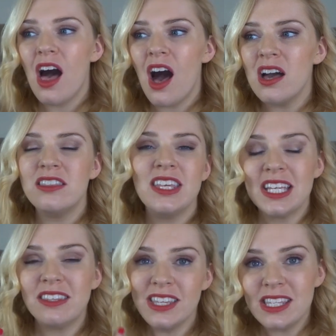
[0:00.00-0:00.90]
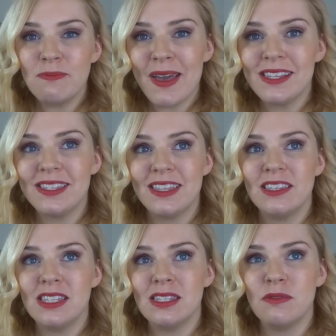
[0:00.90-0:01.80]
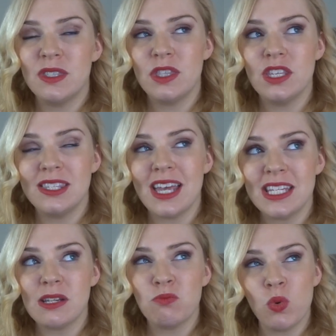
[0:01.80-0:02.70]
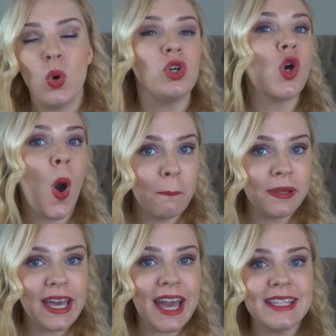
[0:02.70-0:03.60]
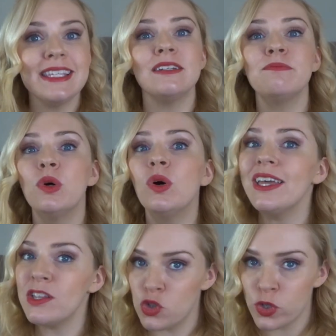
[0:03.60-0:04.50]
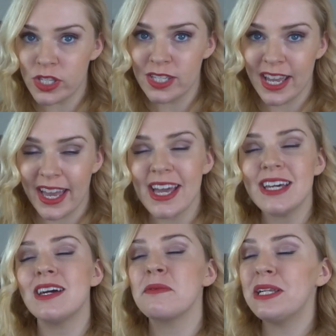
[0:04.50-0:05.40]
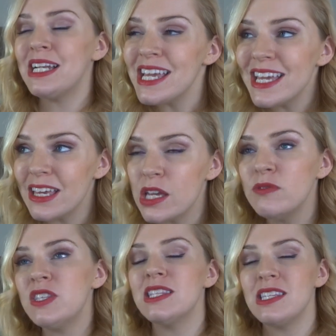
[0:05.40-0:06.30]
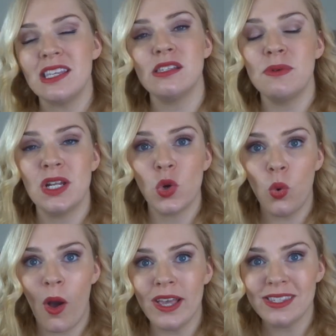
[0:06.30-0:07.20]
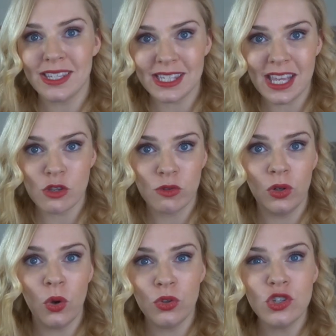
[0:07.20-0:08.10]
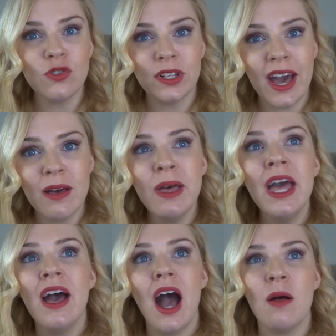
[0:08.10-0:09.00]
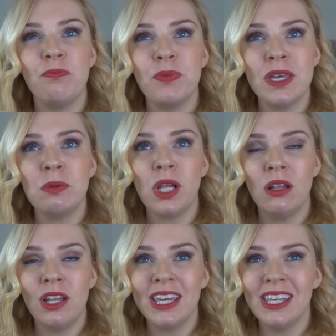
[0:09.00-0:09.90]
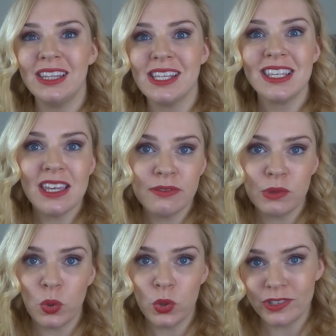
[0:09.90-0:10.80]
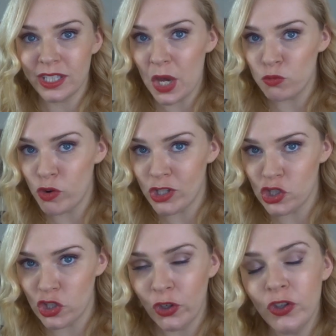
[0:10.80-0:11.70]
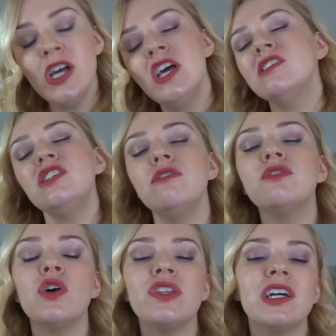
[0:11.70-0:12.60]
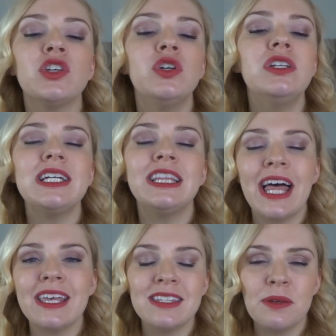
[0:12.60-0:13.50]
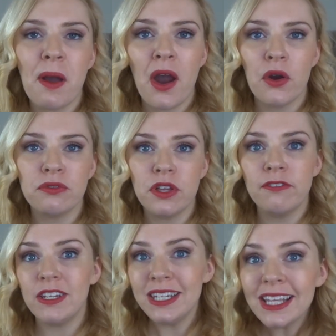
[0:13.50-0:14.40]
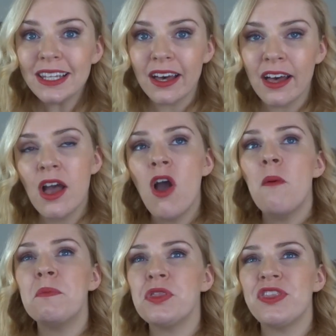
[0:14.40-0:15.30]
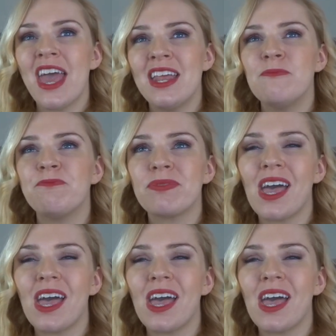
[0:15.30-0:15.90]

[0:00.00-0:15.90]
I think this makes the scent more complicated and more interesting, and I believe that this has been quite a successful launch for them, and people are liking this even more than the original. So you've got that good lasting power of the vanilla, but then